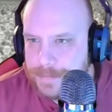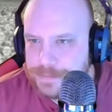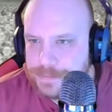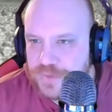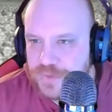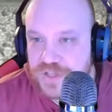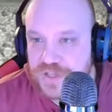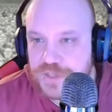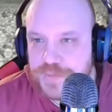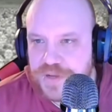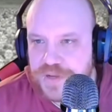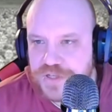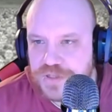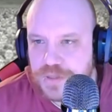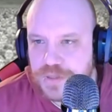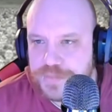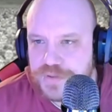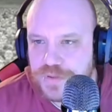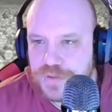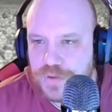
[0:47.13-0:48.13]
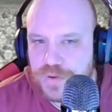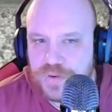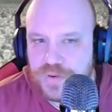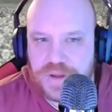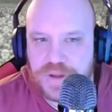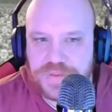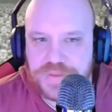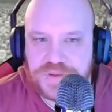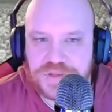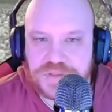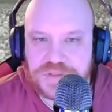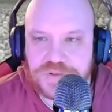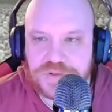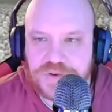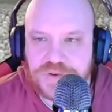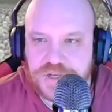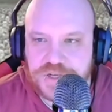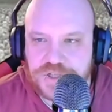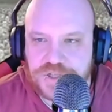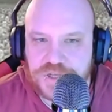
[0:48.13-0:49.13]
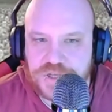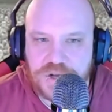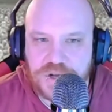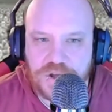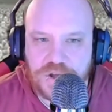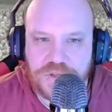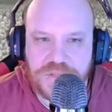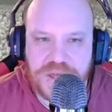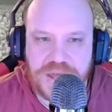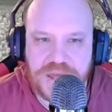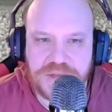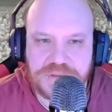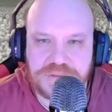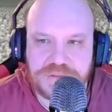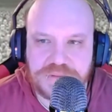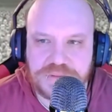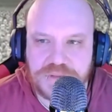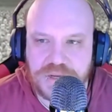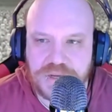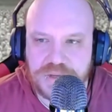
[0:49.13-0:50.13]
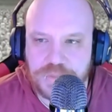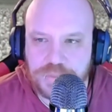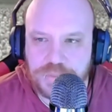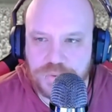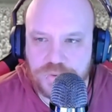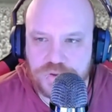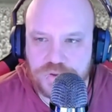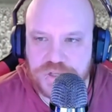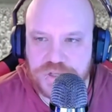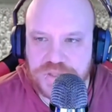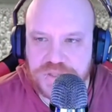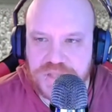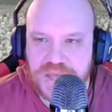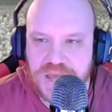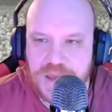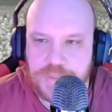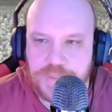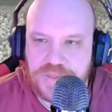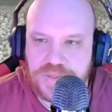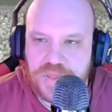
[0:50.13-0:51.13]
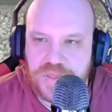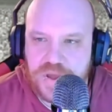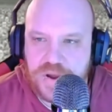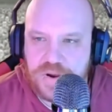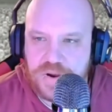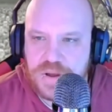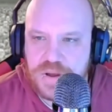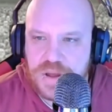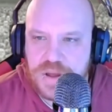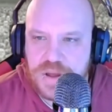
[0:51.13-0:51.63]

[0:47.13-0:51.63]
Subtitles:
with our special episode around the insurrection, all that kind of bullshit that happened there.